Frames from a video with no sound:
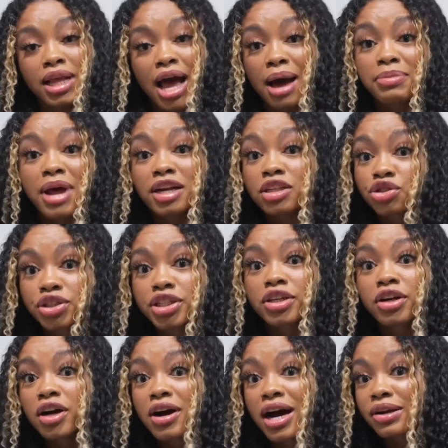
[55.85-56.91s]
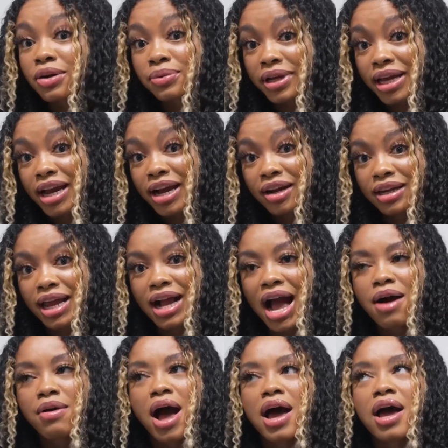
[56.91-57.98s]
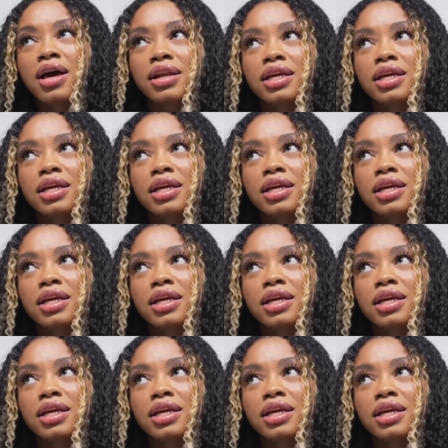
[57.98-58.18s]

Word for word: I'm not a street girl. I don't care. Like I,